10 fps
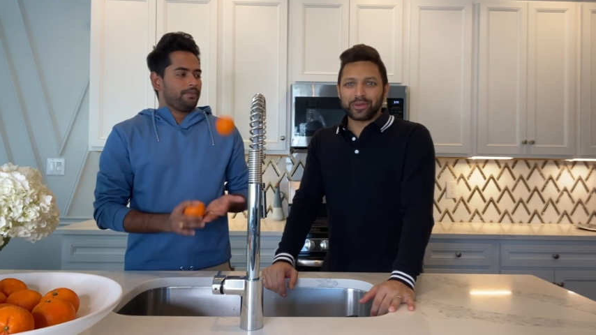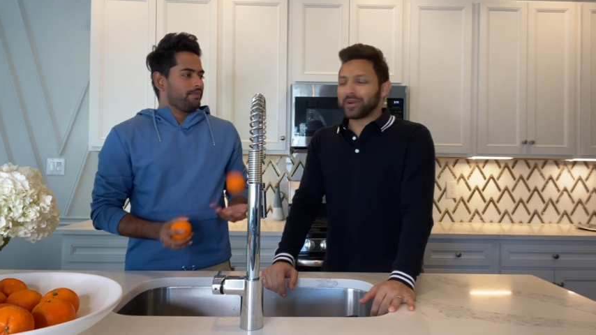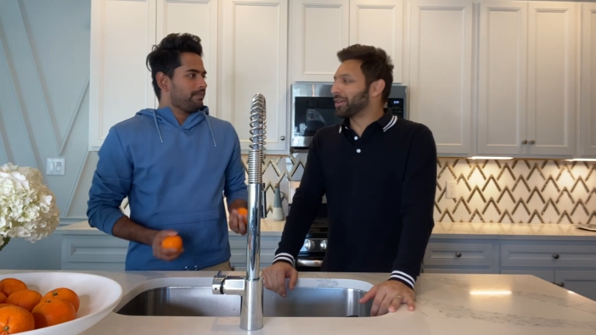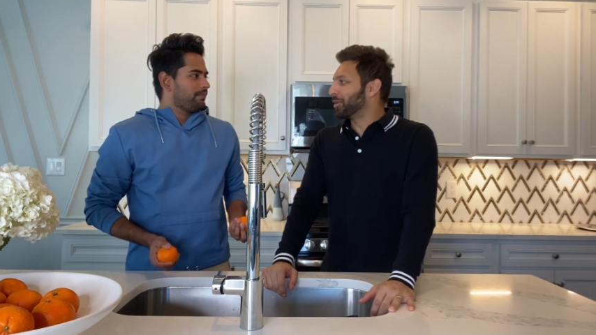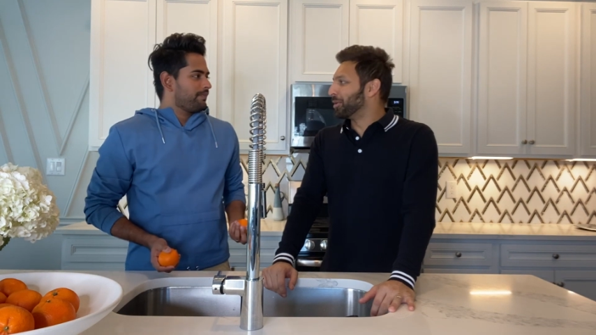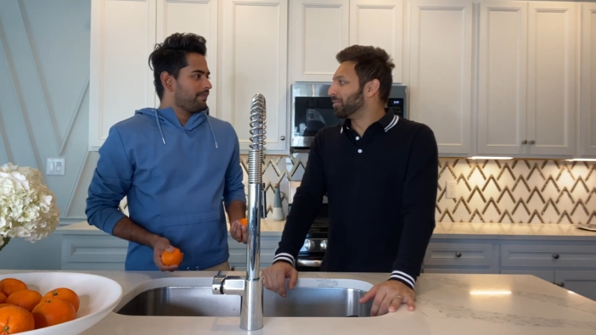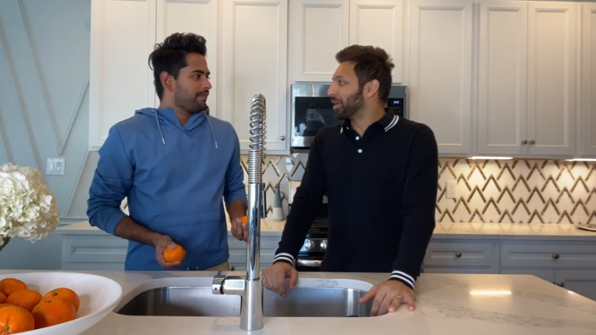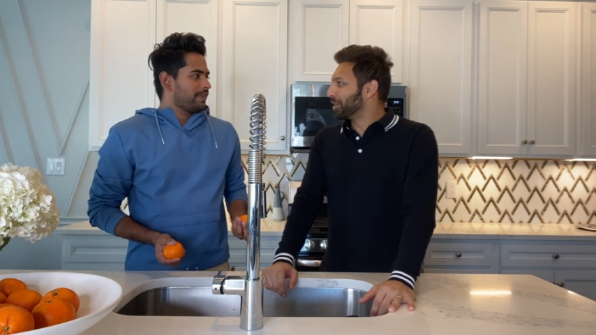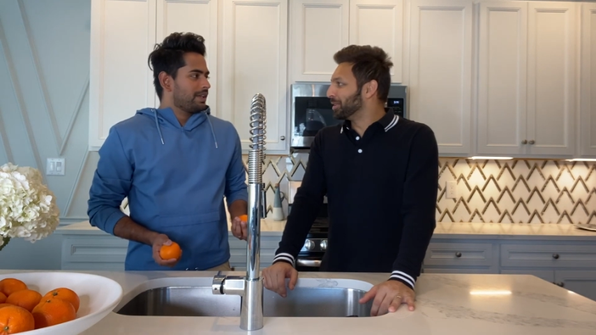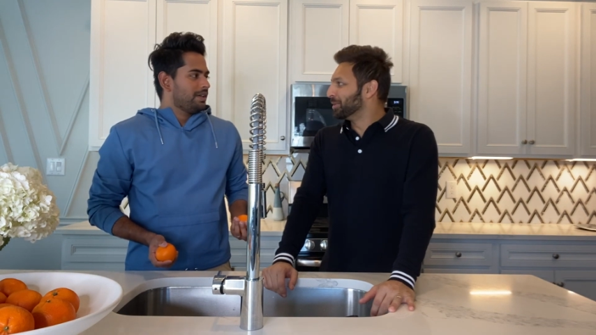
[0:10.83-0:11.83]
Speaker 1: when we're at home,
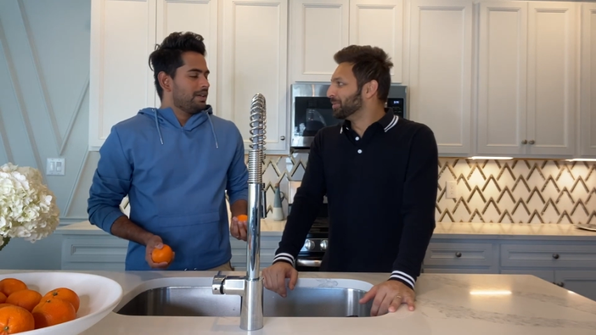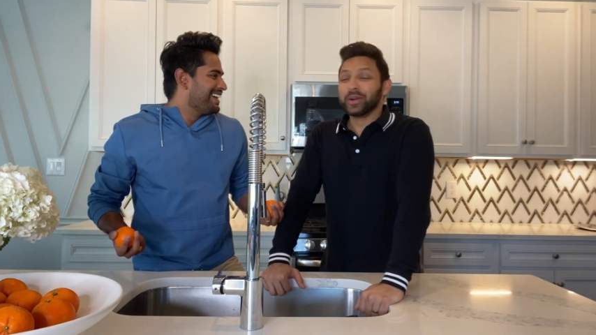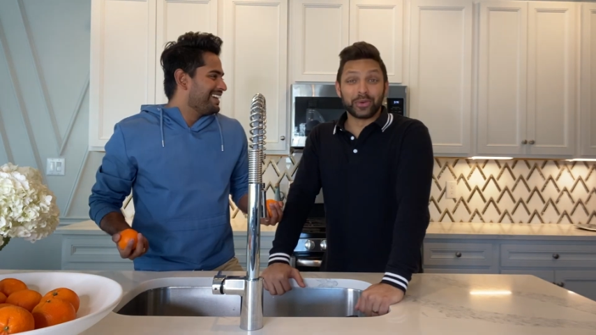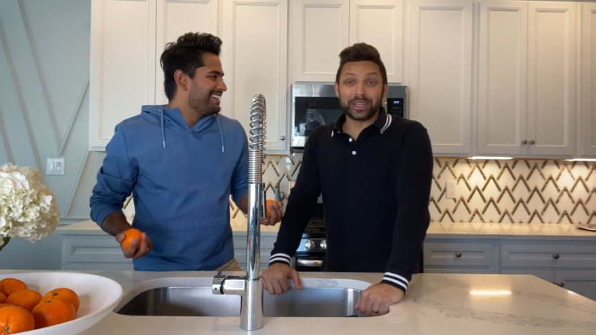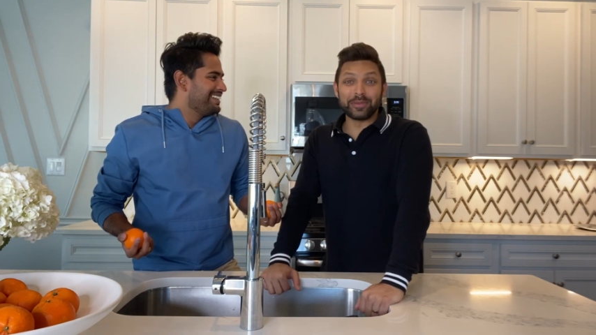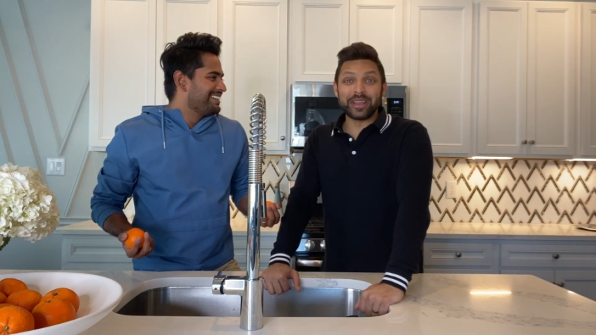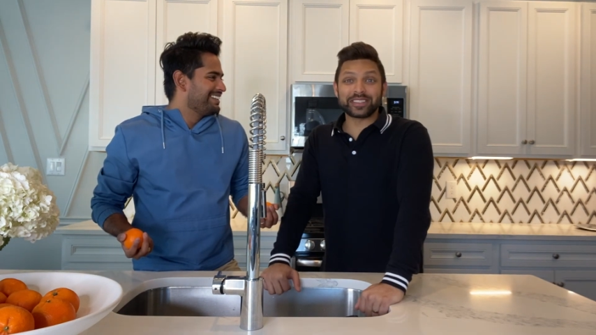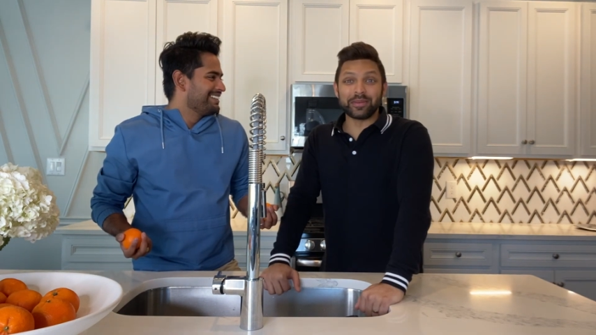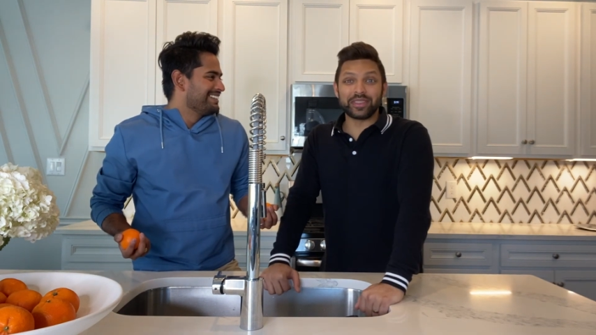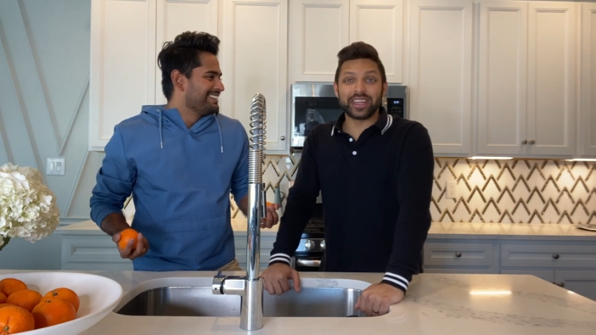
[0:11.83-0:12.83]
aren't you? We're going to
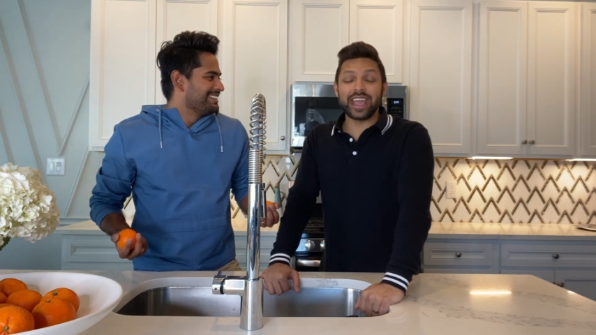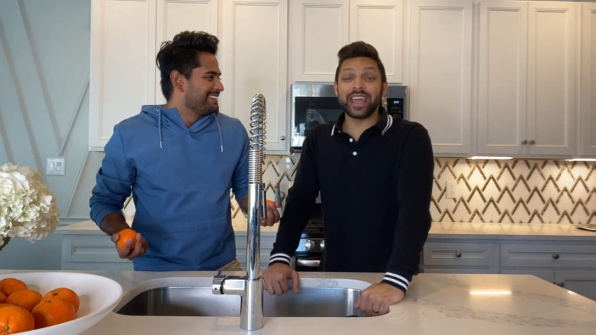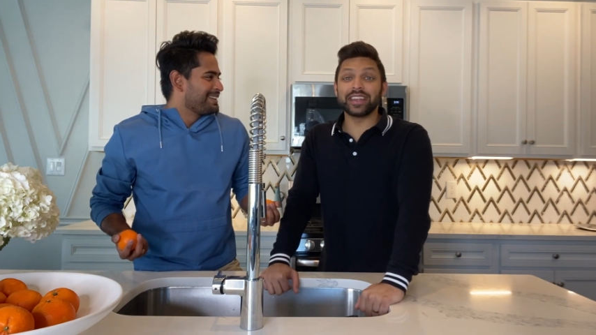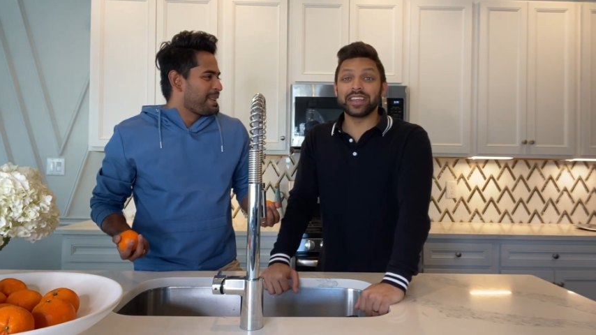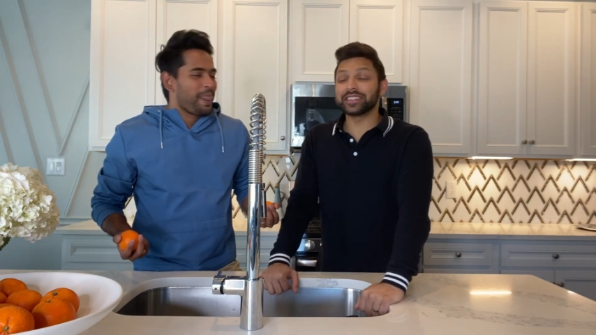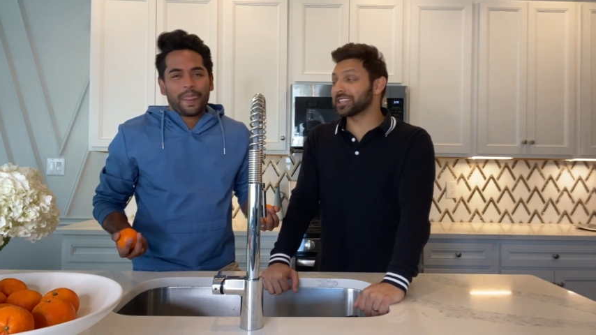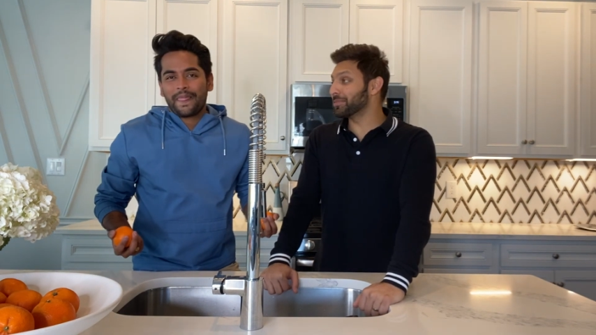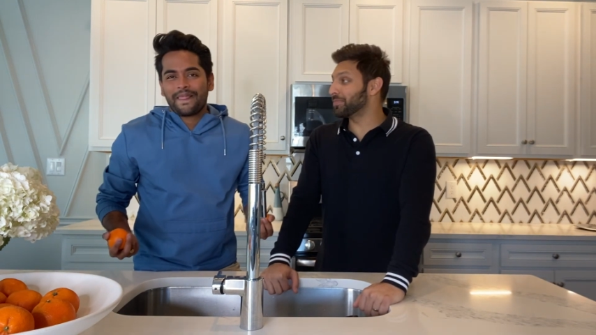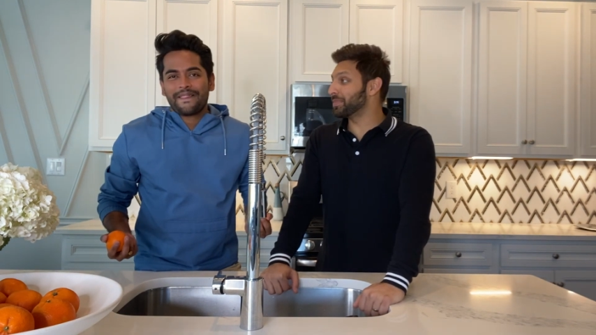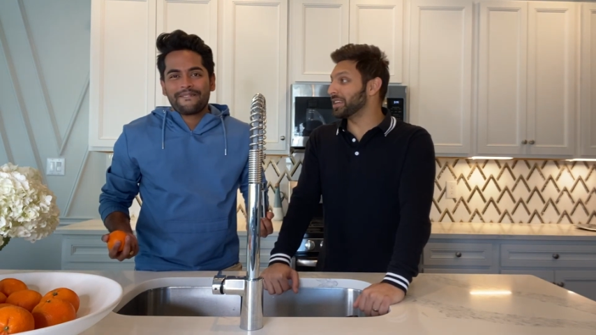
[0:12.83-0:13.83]
make something and it's
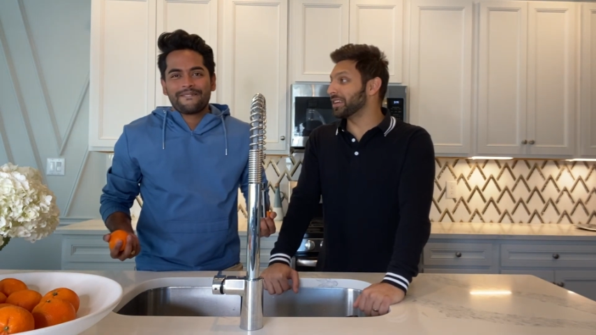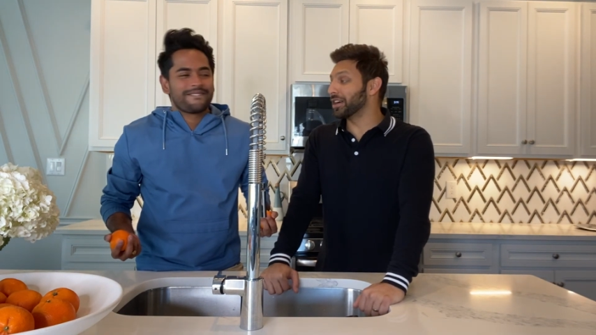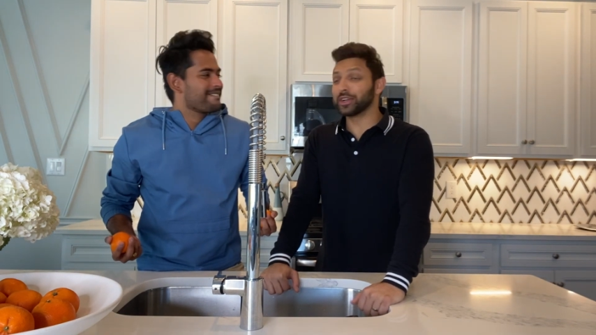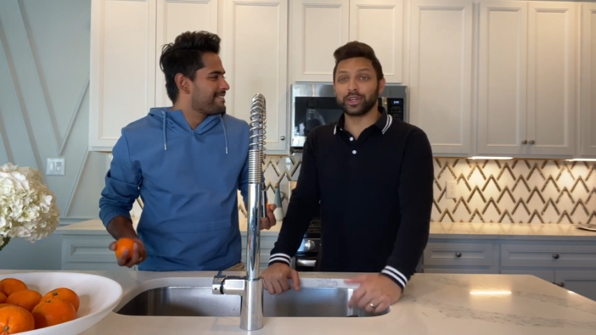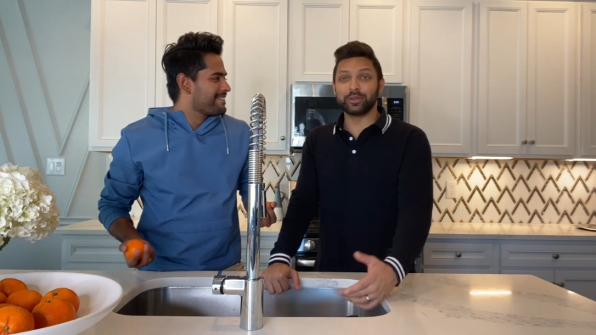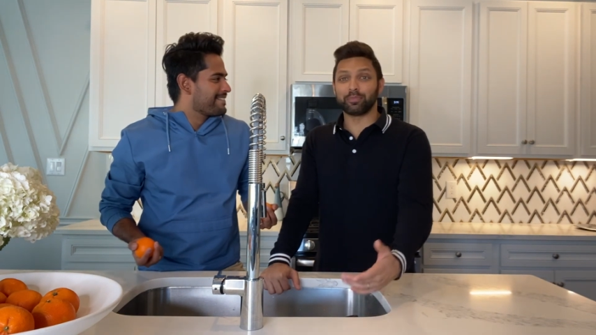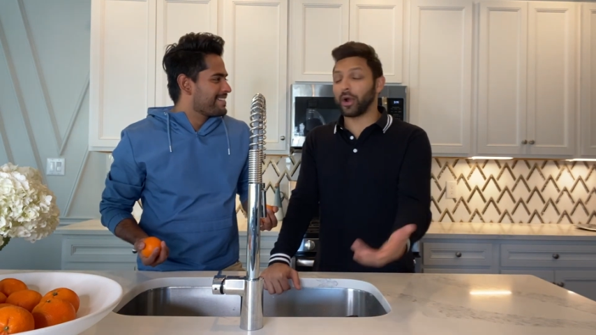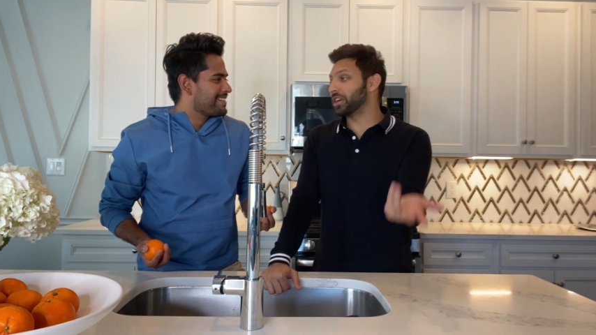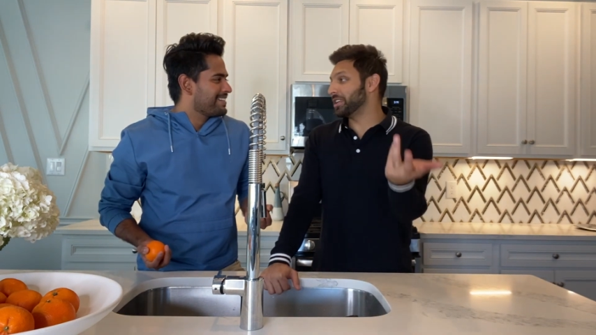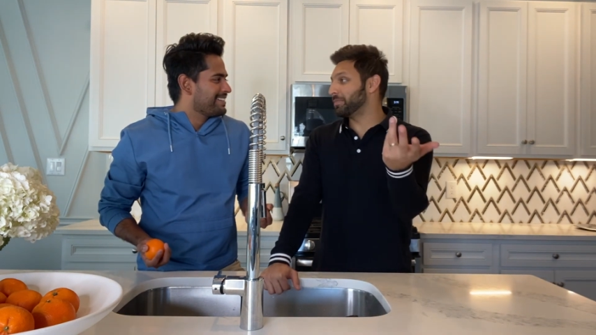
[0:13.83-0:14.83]
going to be a good
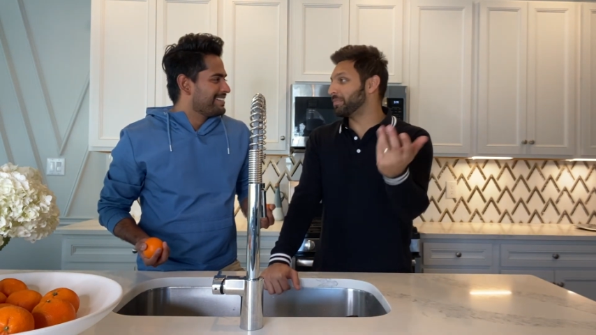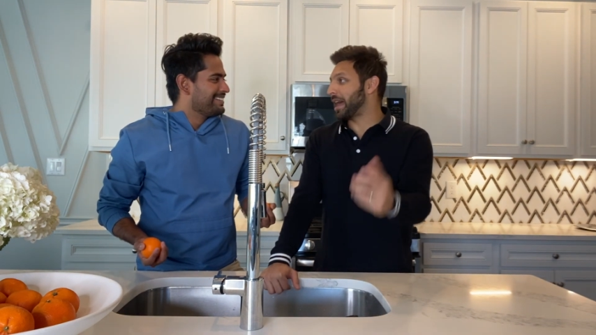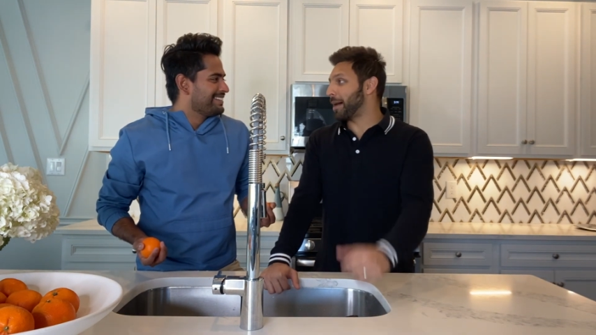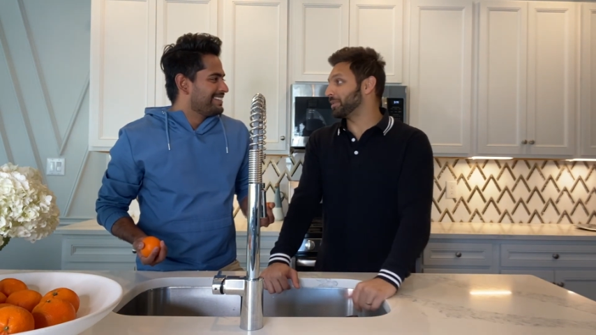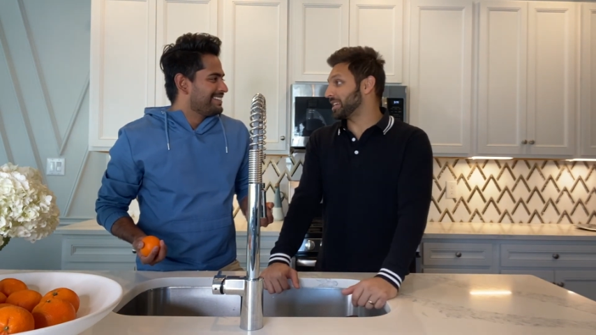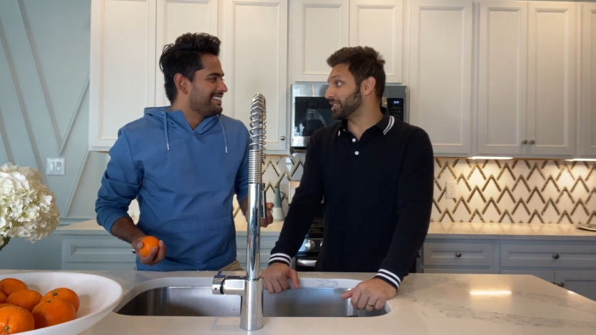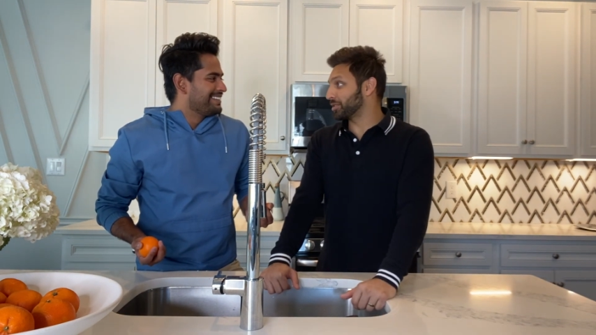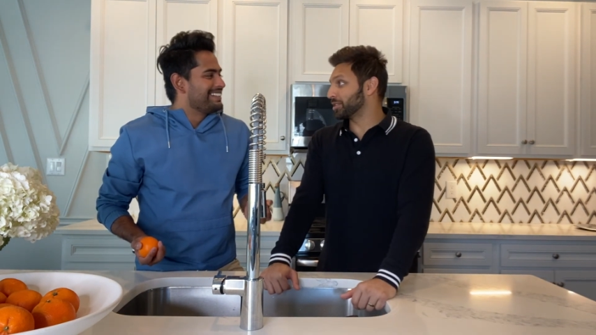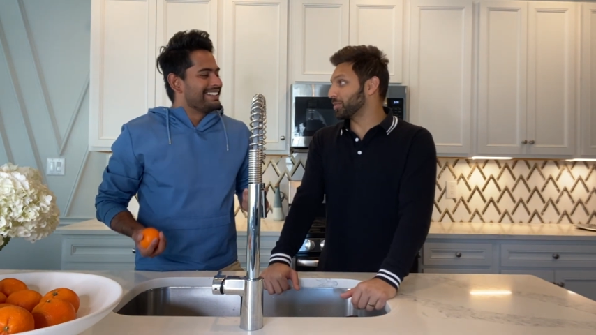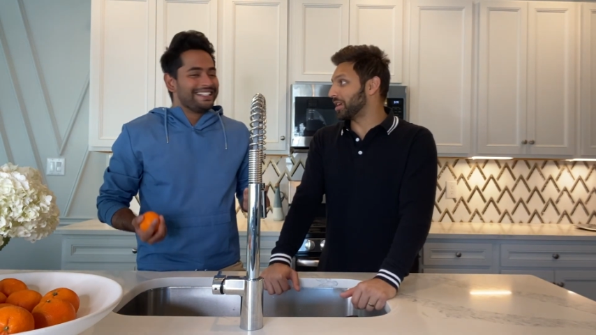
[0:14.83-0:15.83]
party
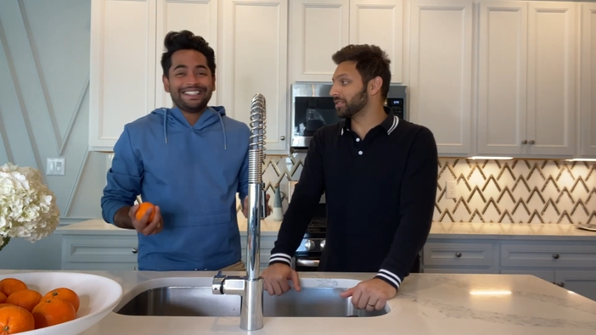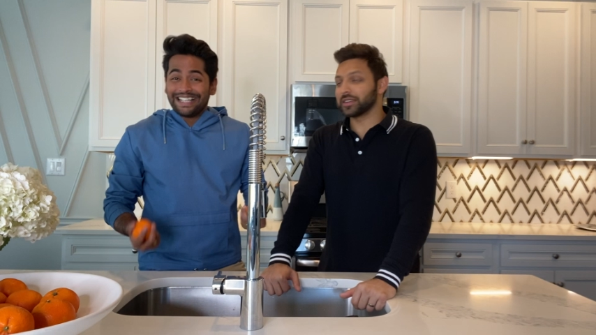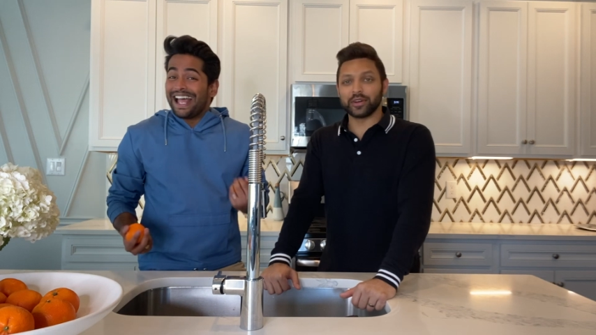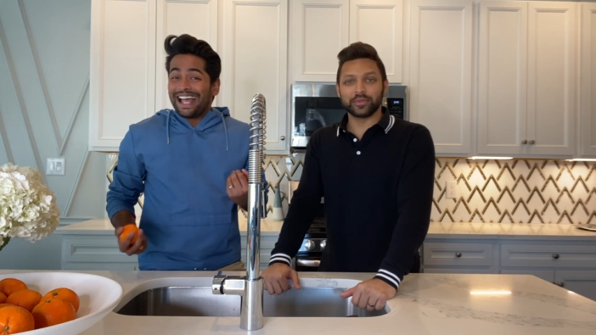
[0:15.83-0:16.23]
appetizer as well. So,